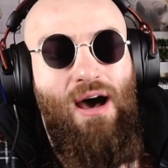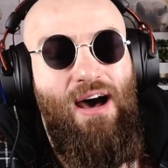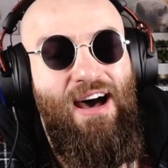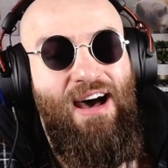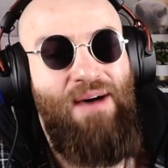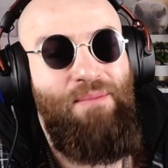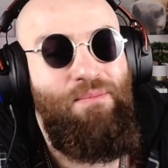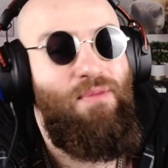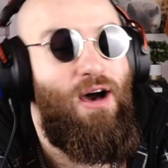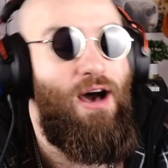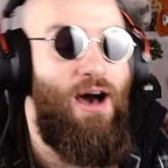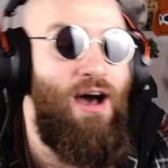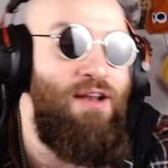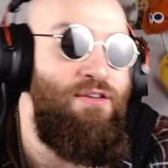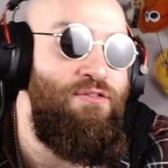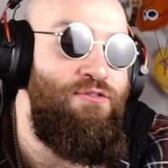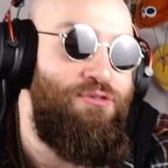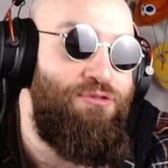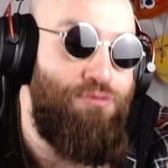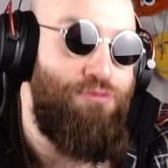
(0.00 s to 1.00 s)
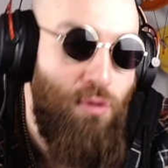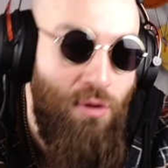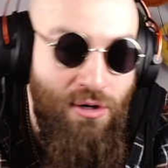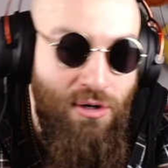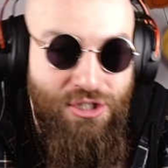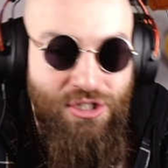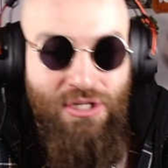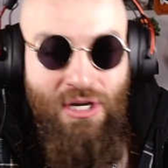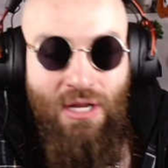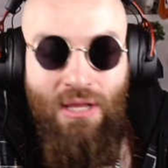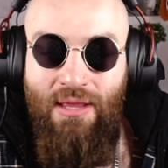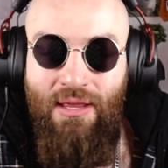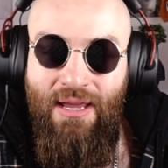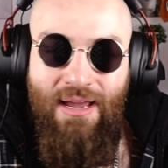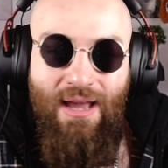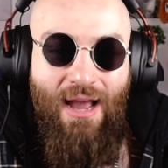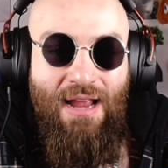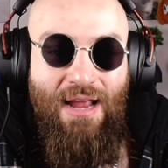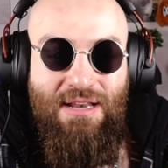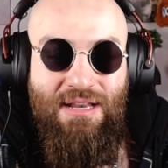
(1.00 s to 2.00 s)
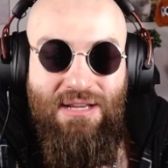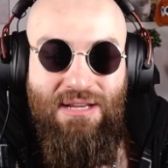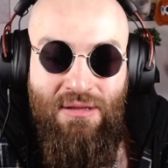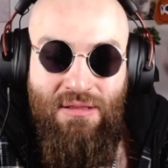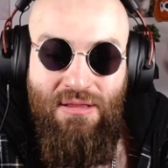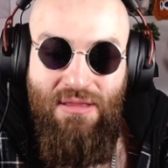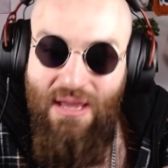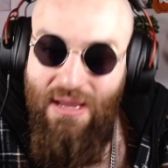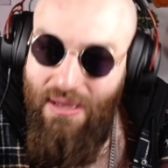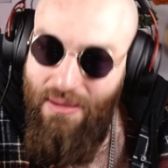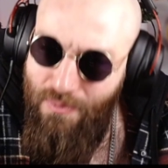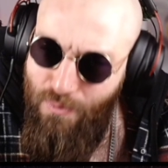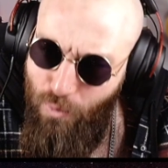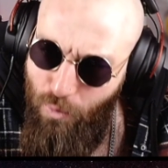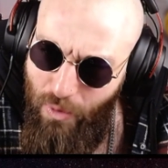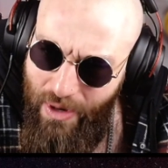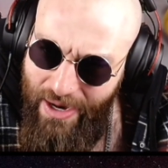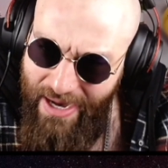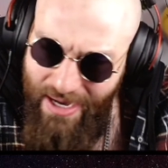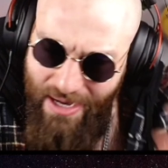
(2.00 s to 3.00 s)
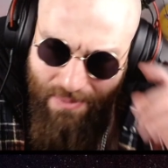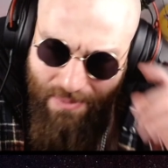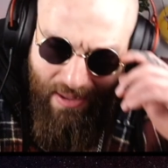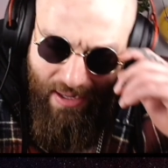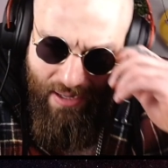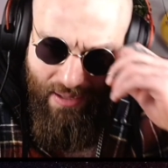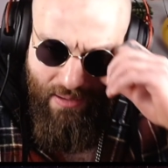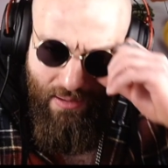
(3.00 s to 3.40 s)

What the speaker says: Unfortunately, I don't think, wait a minute.